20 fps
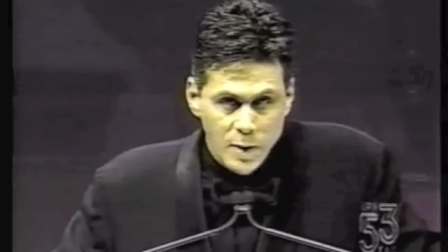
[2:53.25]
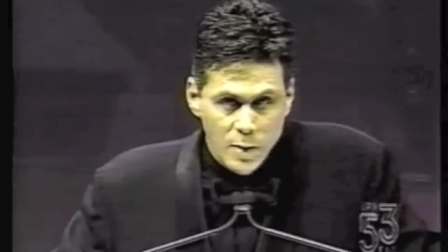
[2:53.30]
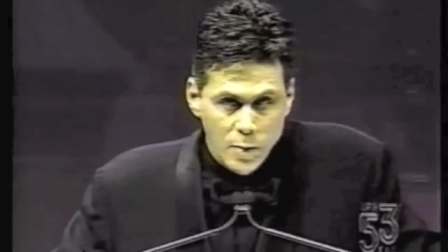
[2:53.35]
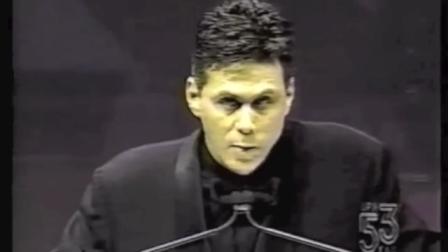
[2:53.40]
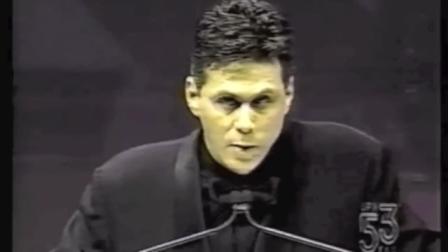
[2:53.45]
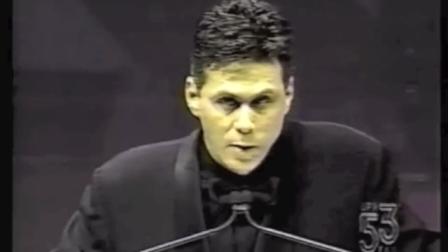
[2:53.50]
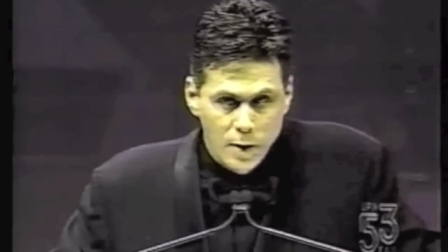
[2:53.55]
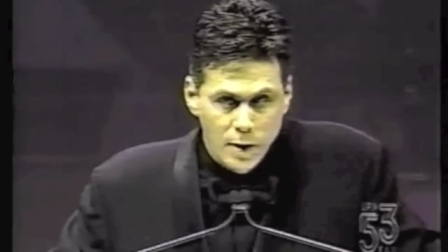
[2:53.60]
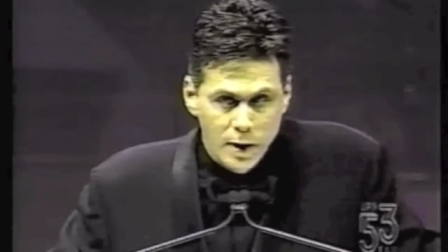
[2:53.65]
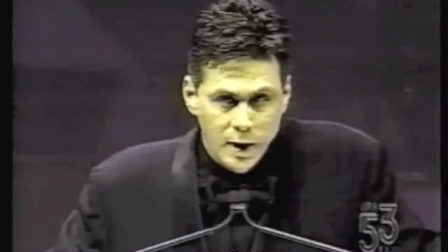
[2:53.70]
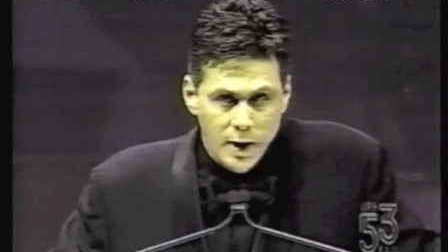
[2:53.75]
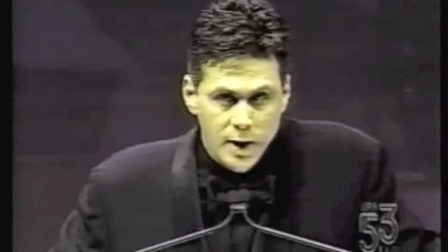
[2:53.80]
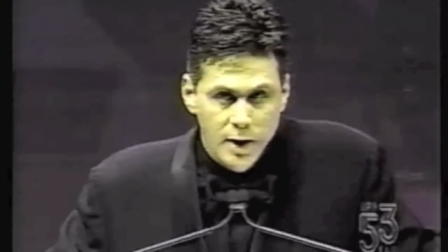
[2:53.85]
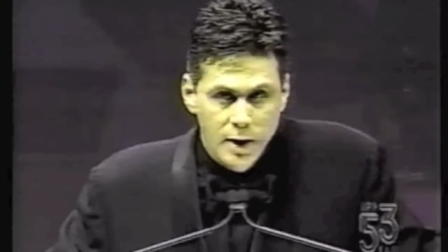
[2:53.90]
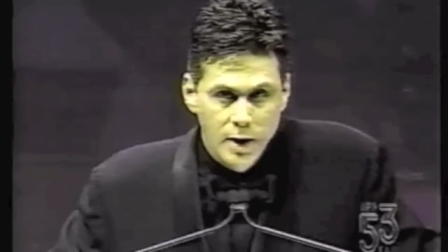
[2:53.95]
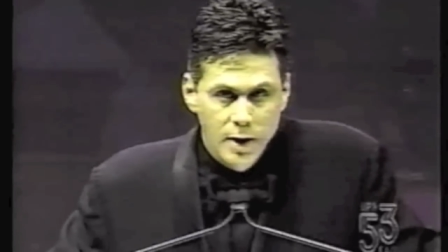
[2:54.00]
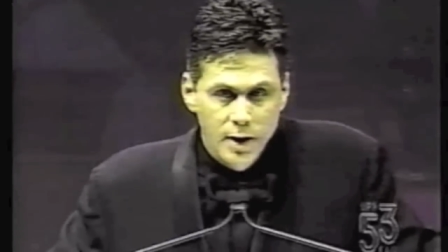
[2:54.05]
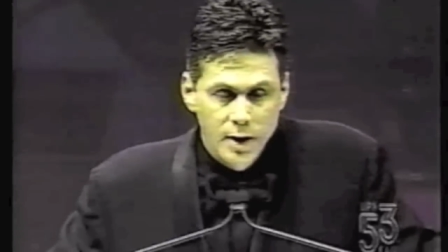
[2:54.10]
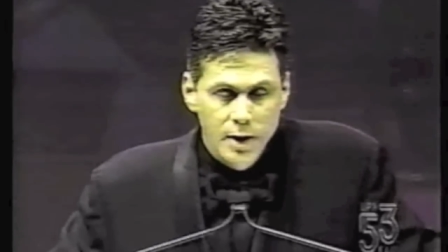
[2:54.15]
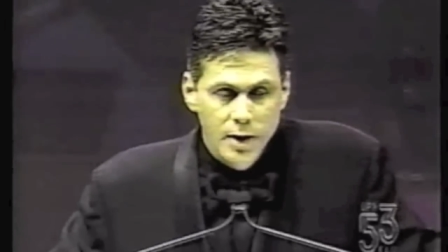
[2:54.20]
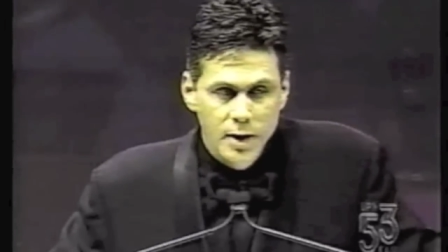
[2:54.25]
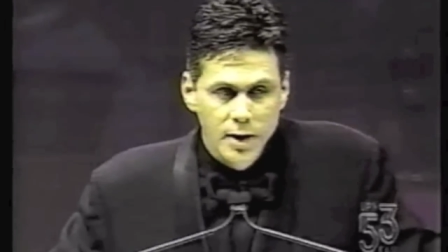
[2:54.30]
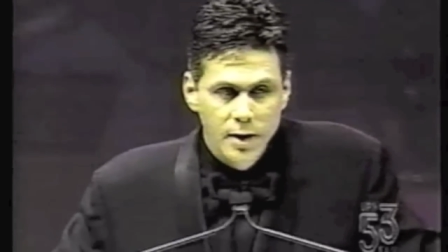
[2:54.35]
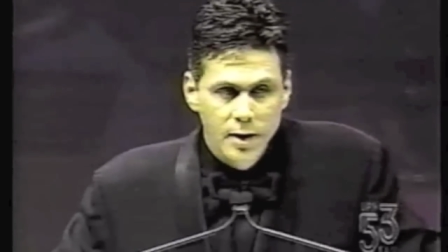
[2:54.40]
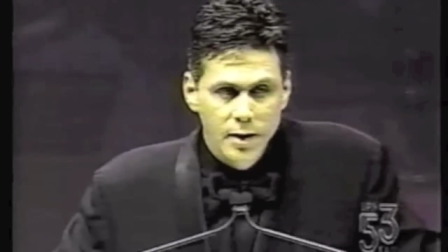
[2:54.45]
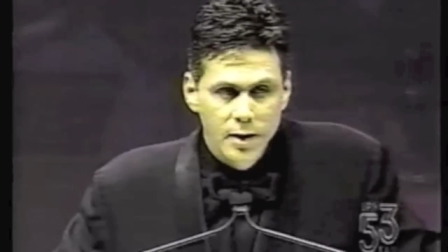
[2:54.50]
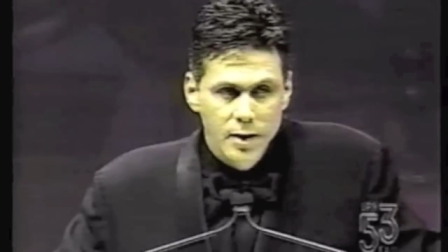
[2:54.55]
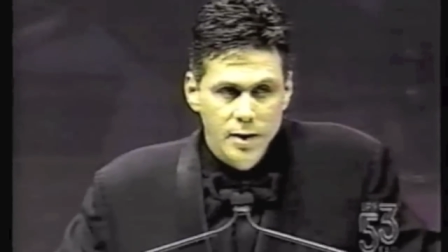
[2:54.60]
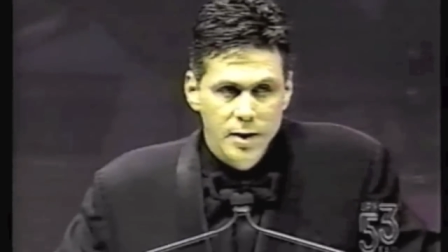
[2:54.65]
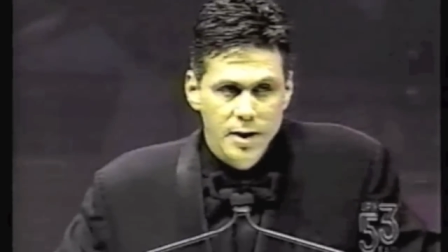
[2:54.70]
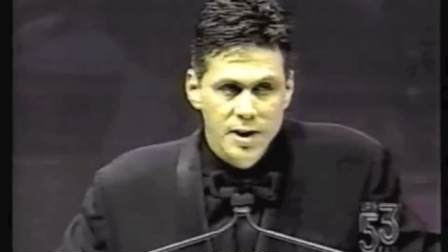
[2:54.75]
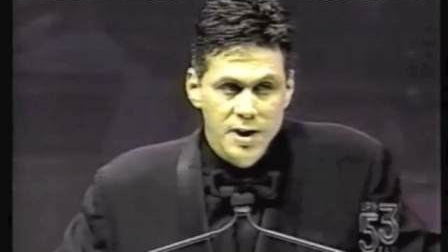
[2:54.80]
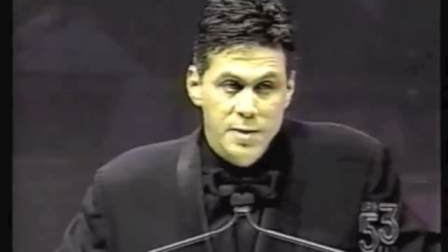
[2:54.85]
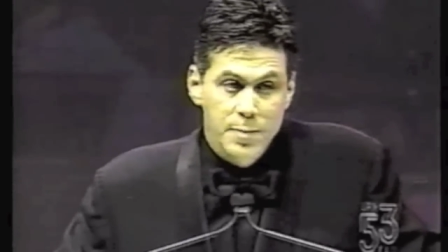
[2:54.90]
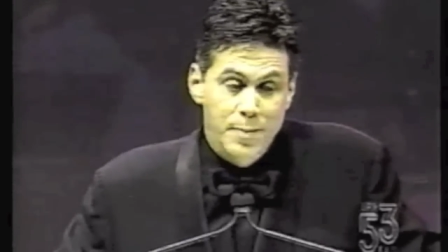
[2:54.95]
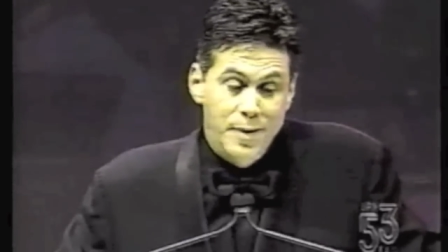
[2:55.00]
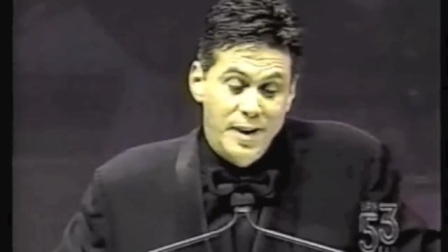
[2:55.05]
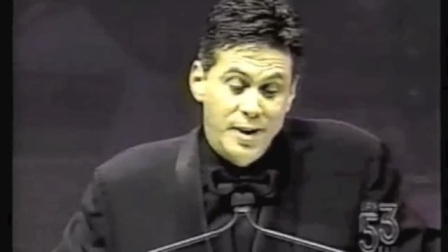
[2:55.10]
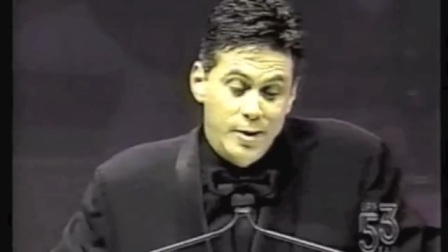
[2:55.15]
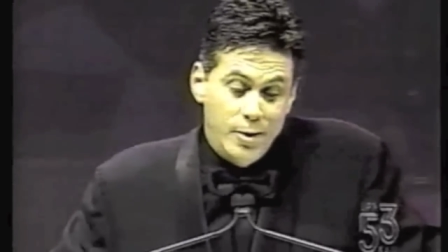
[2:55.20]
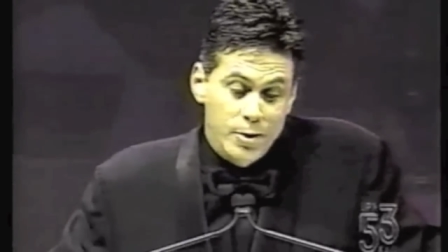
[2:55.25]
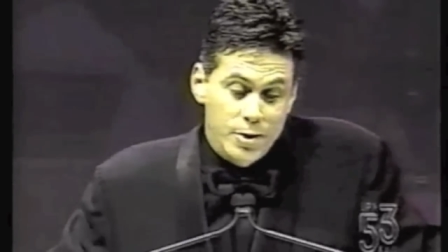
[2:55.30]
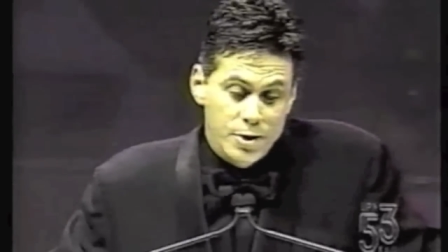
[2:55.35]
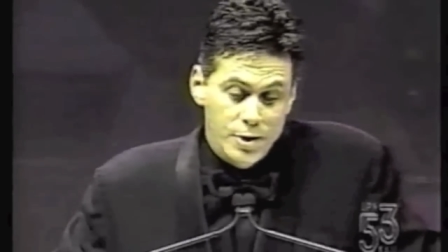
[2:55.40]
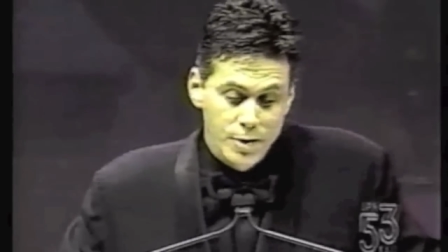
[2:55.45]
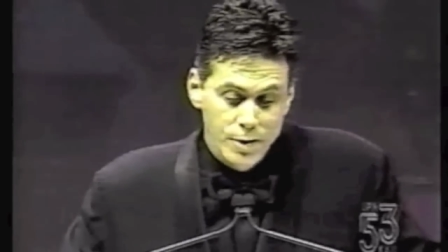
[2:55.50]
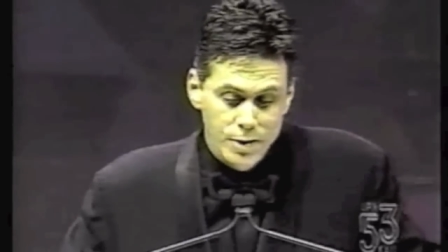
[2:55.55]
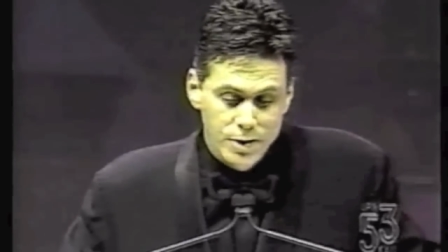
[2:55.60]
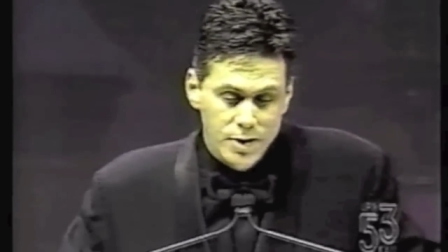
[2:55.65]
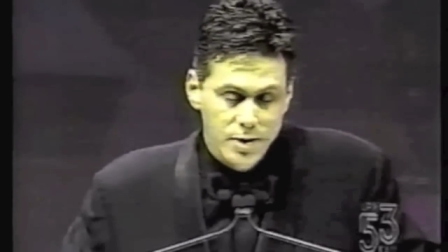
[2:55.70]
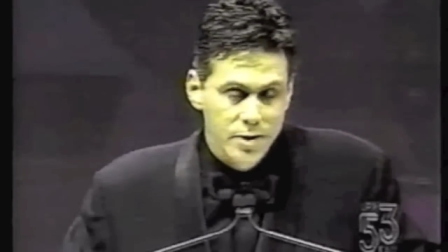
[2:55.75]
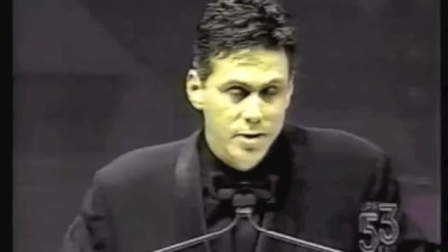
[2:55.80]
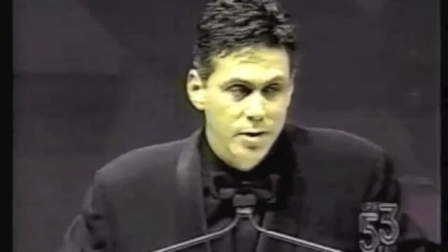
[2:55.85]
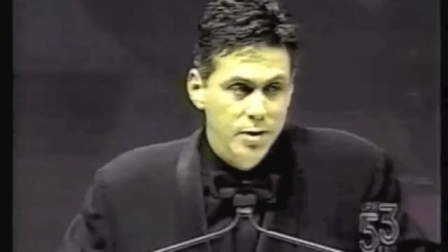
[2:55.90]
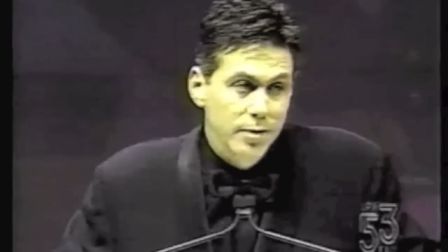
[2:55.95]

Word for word: Award is Beetlejuice.